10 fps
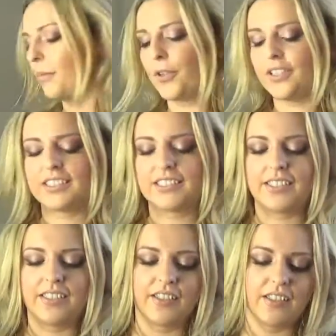products
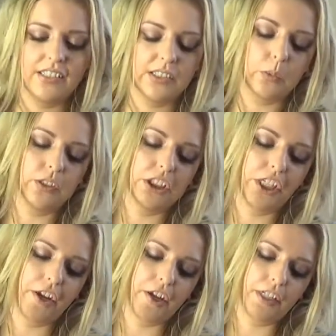that I just want
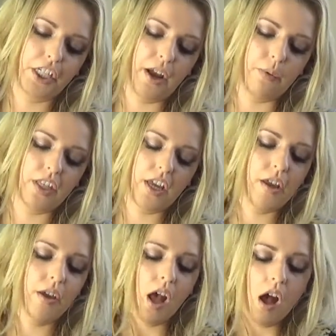to share with
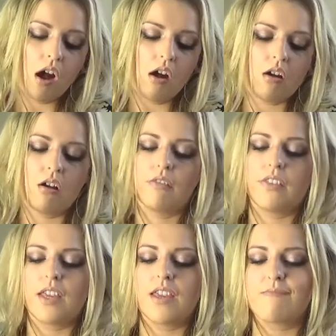you are
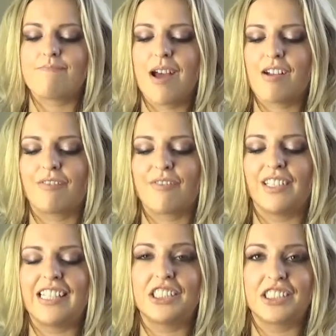the Matte
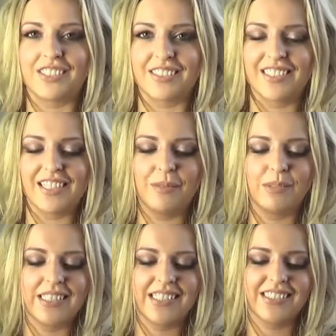Revelation
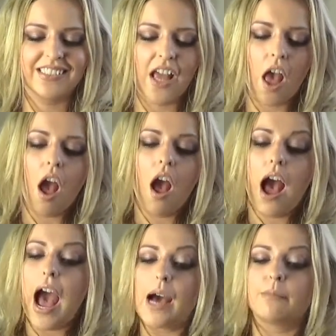lipsticks.
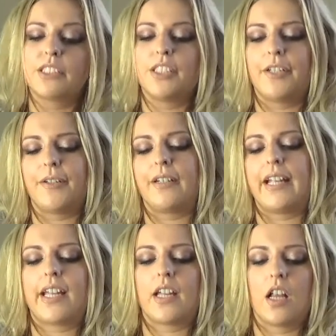
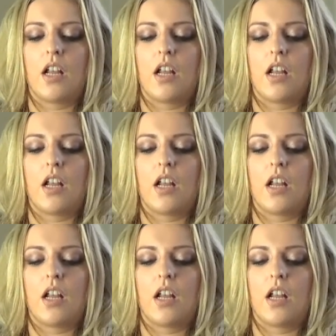Absolutely